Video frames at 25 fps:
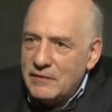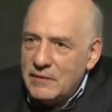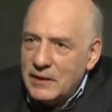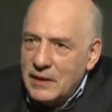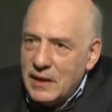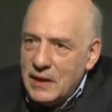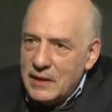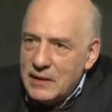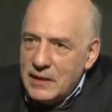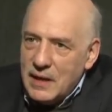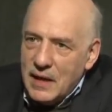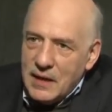to
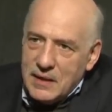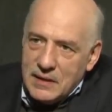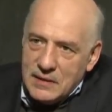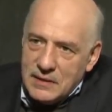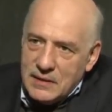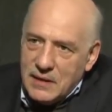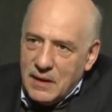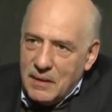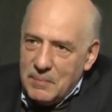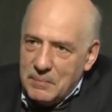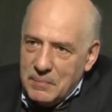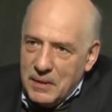get down and
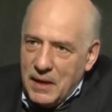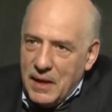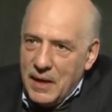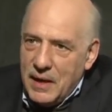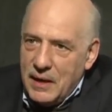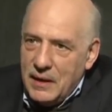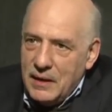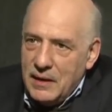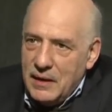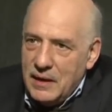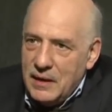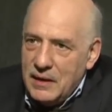start
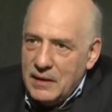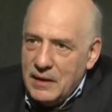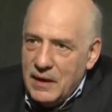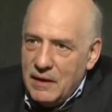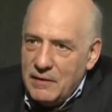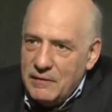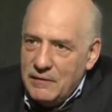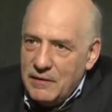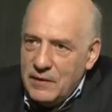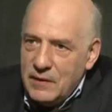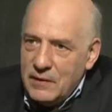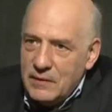playing in
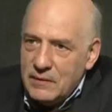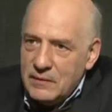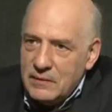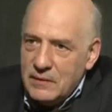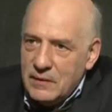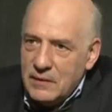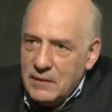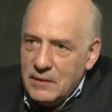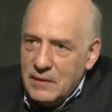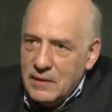that field.